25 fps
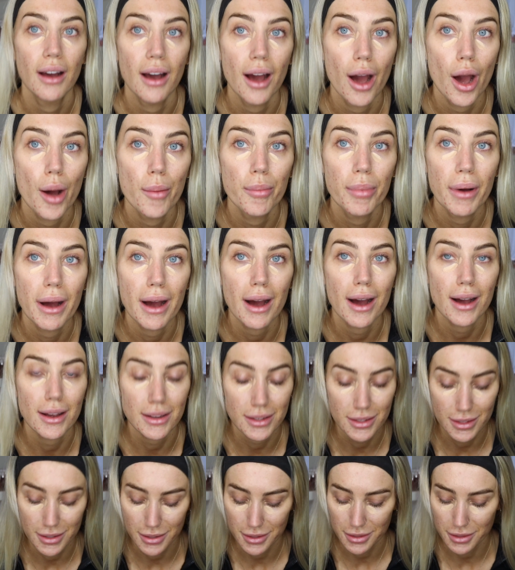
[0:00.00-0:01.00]
up
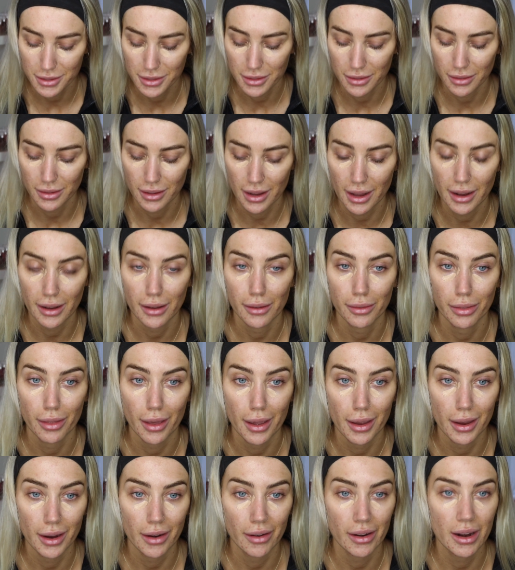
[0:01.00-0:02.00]
past like
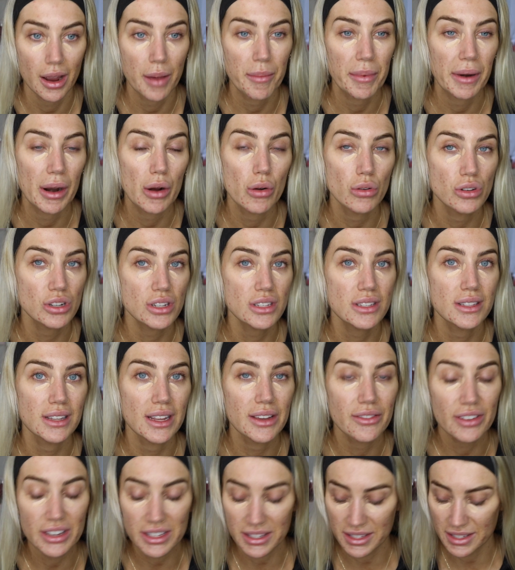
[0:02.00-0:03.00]
that area, but I'll just
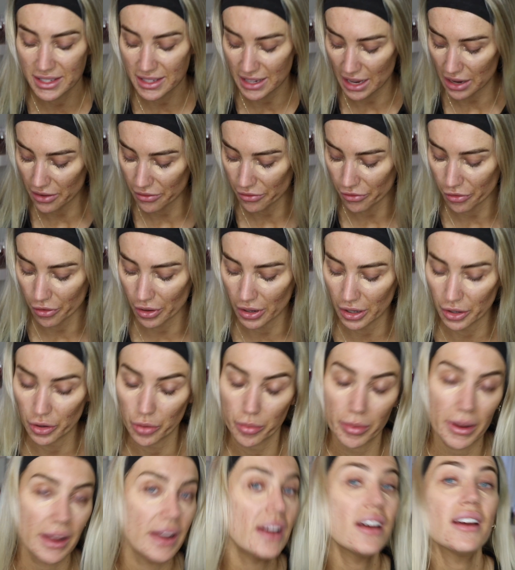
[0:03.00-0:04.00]
leave it sit for a little
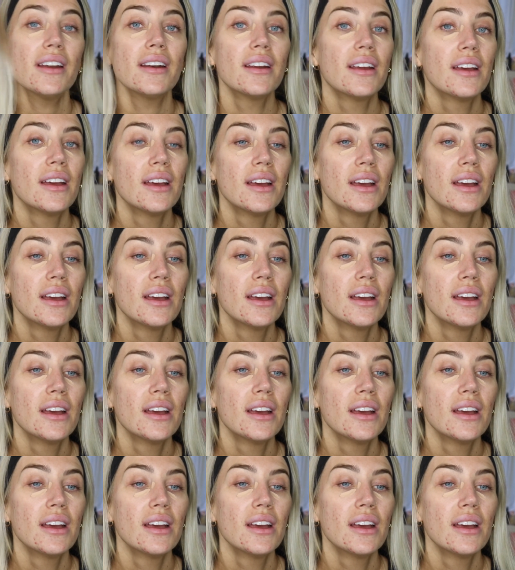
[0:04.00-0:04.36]
bit